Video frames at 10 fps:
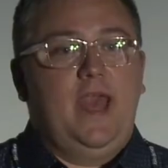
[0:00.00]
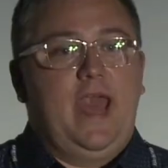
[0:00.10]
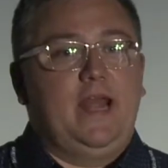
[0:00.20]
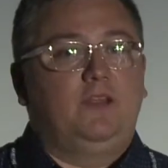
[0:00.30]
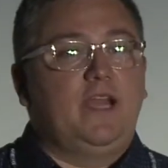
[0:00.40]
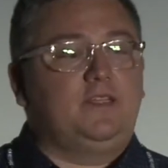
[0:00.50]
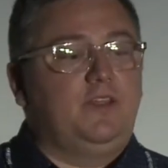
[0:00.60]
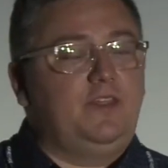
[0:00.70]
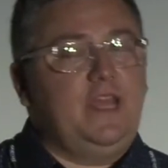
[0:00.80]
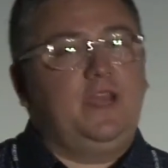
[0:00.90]
And I like to
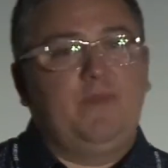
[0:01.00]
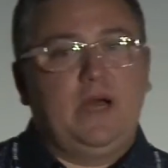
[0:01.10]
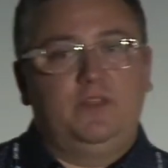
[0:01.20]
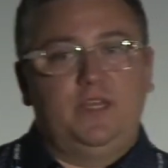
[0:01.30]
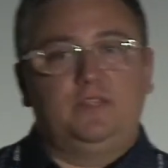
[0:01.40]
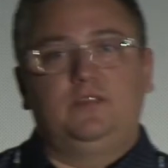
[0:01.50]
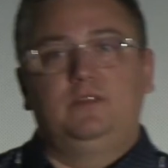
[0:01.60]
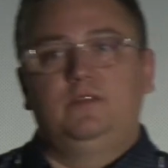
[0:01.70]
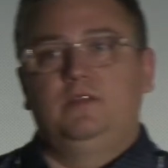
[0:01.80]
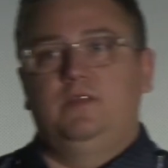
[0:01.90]
think about
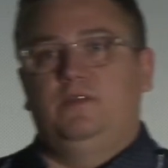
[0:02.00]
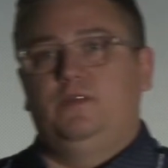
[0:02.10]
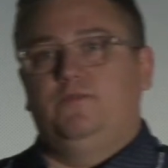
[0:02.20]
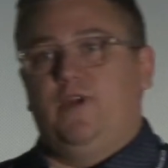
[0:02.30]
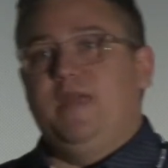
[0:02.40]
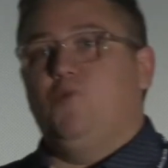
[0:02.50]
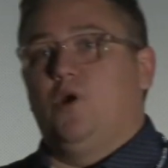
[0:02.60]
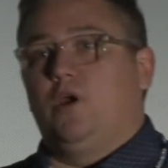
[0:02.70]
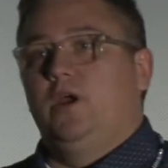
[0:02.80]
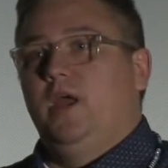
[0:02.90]
this
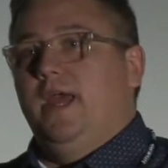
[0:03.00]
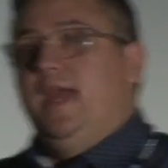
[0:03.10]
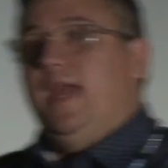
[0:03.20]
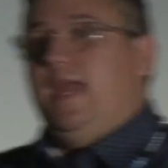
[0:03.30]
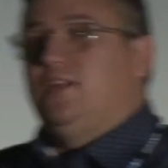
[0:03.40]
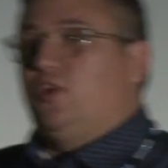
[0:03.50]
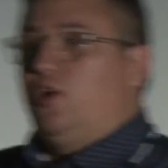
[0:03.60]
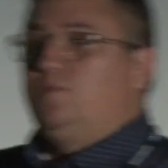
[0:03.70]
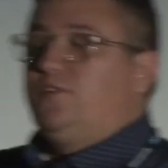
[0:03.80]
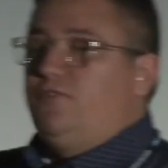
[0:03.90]
framework in
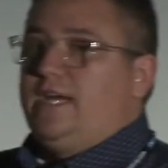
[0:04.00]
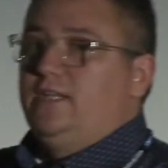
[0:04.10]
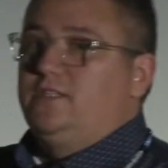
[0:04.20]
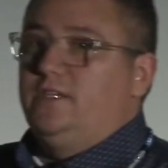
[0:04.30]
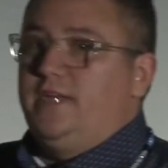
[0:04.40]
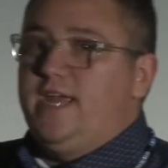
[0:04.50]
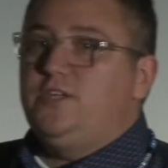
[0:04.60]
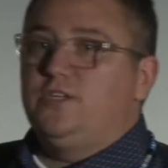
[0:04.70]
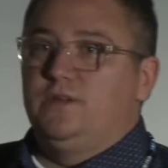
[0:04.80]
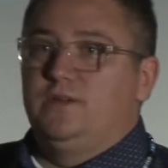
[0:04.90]
terms of
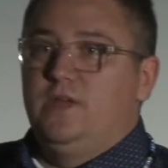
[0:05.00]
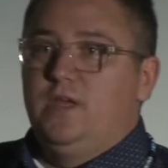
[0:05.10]
reconciliation.